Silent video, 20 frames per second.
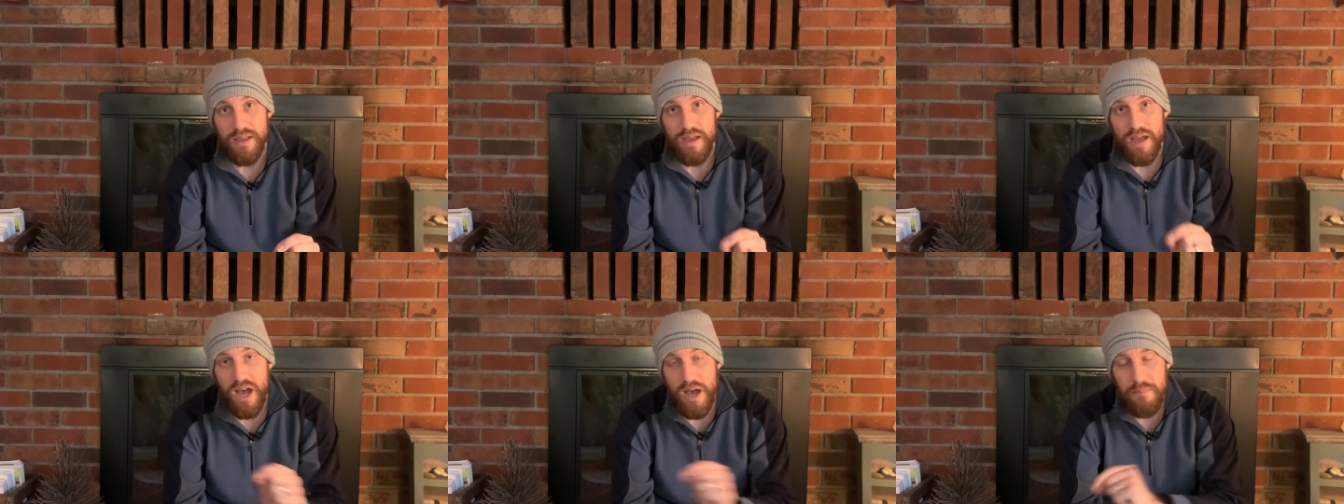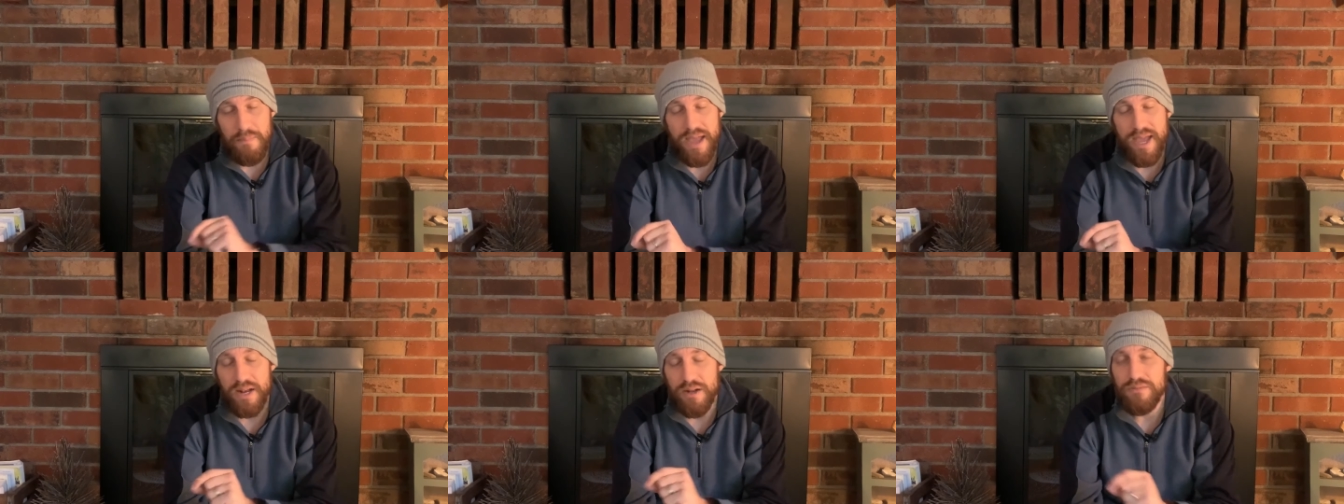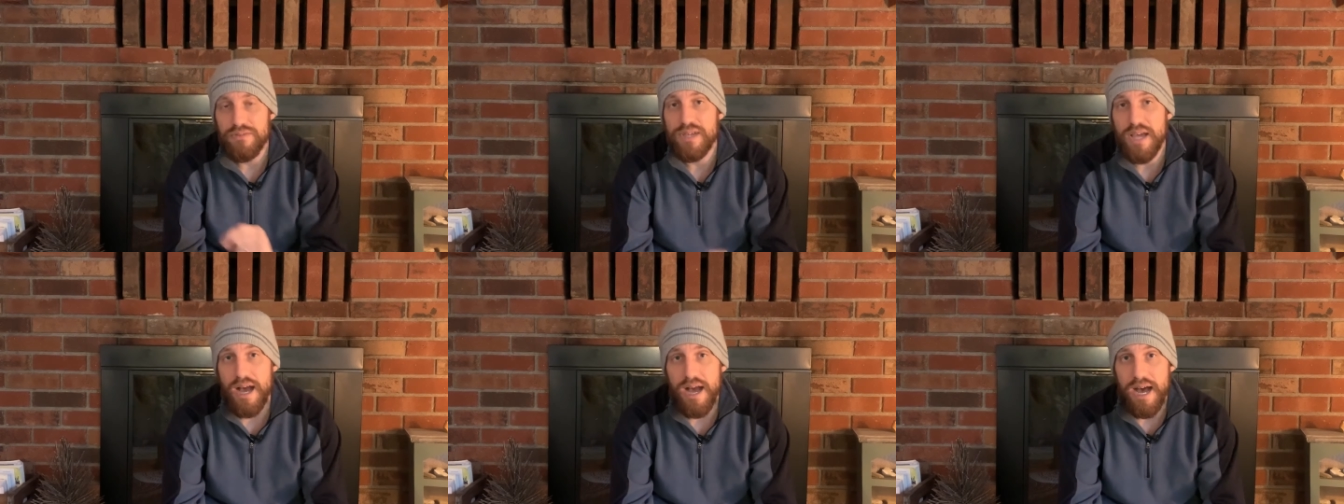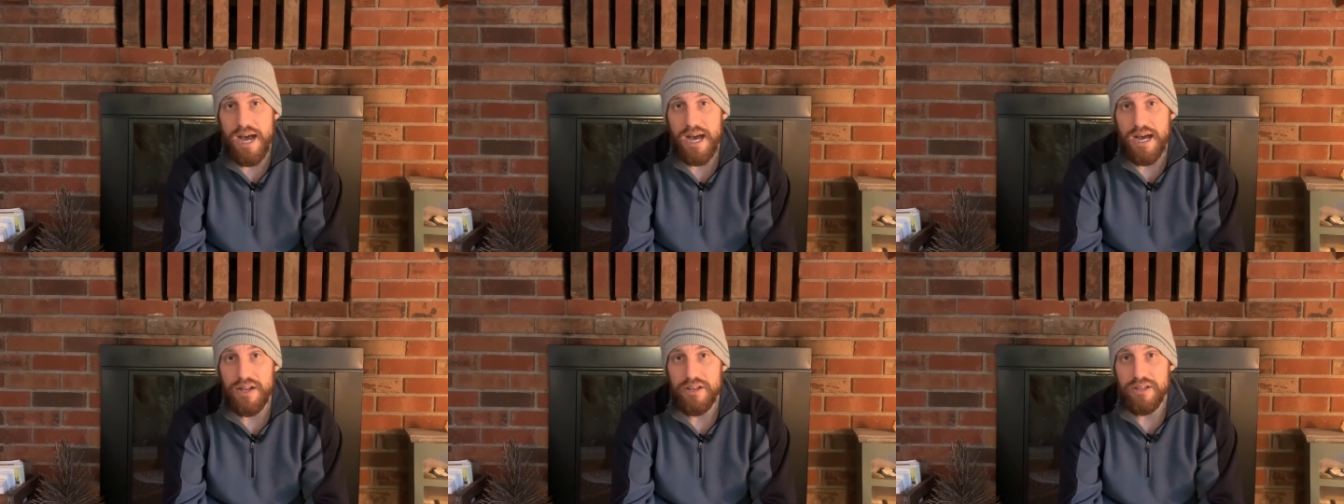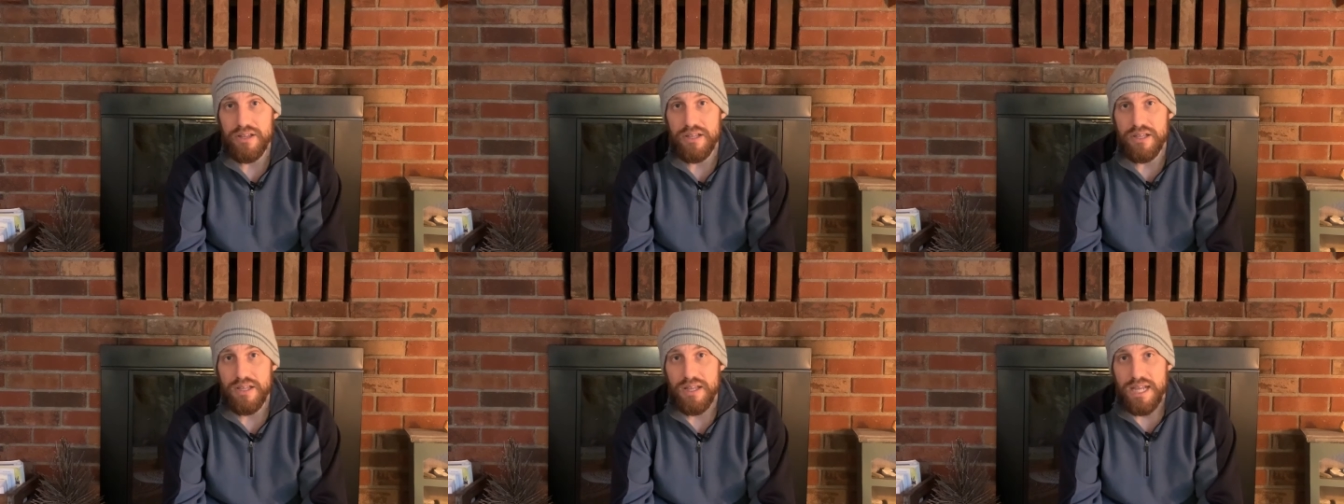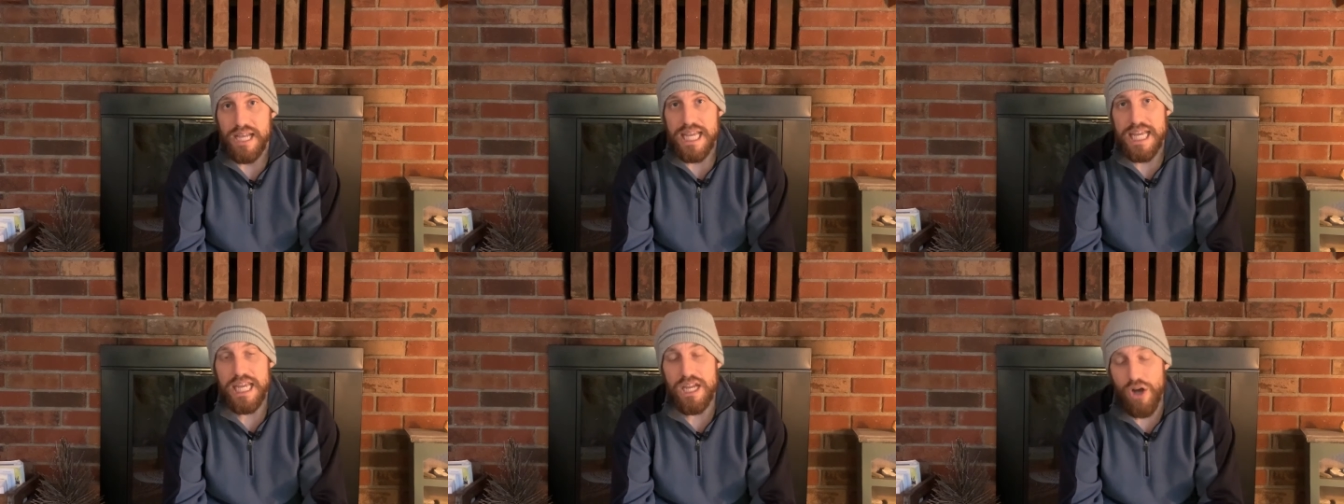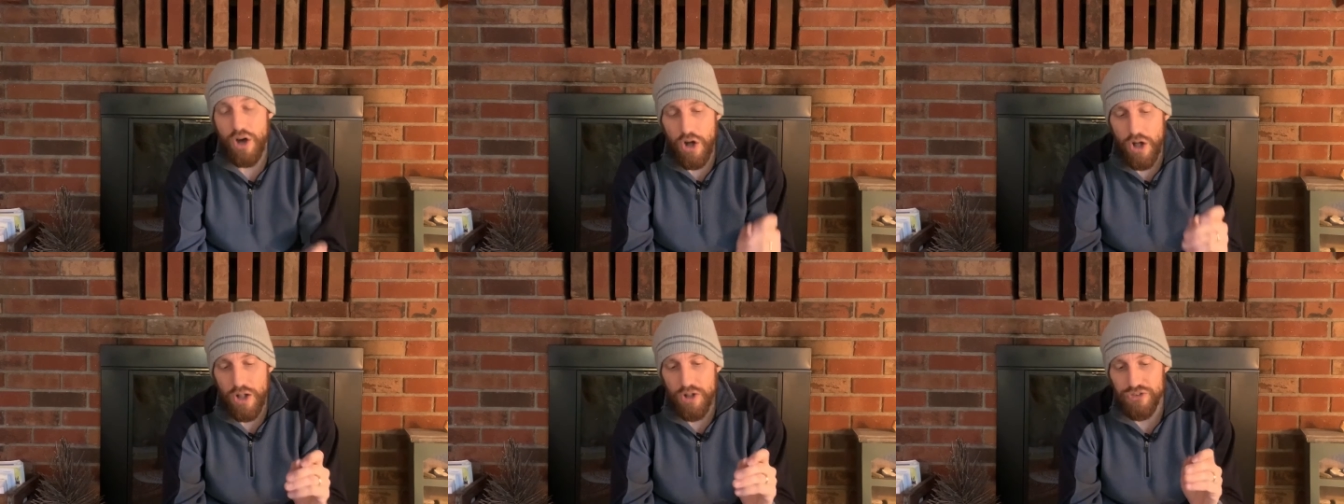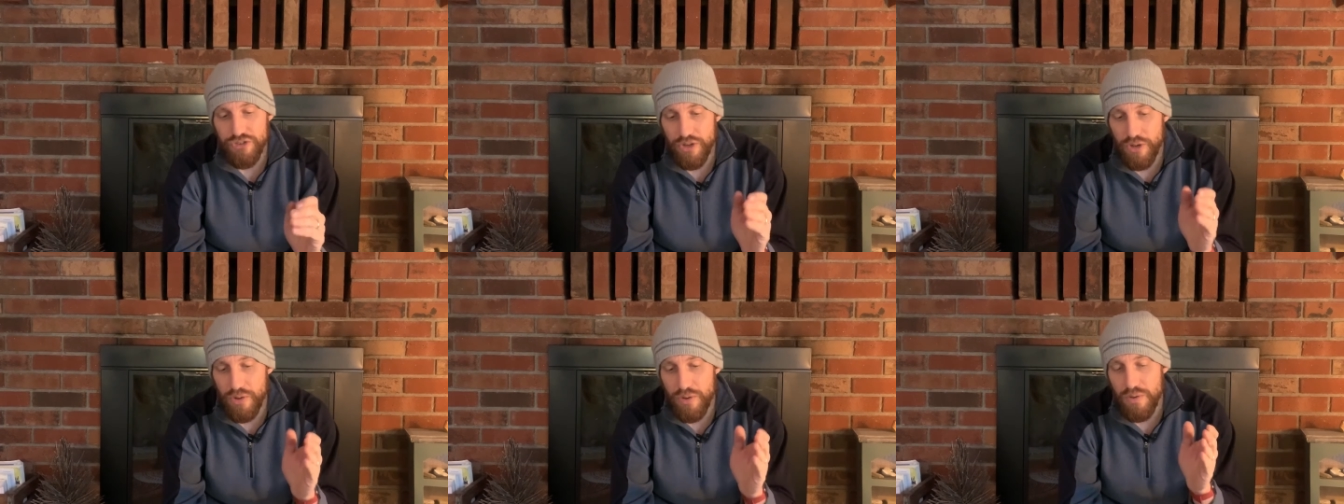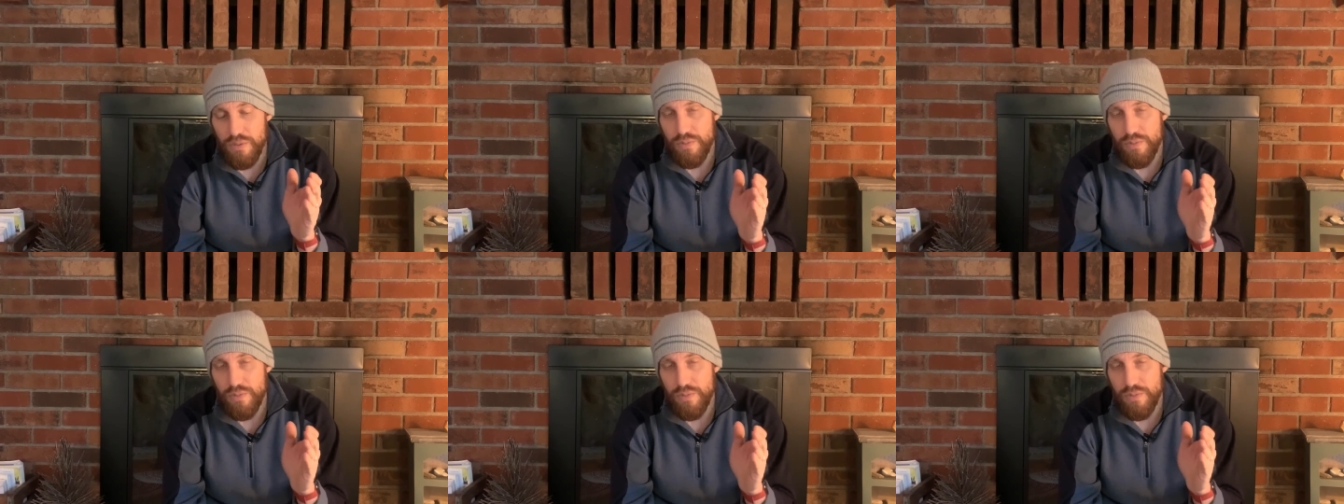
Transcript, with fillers: a man of God. He also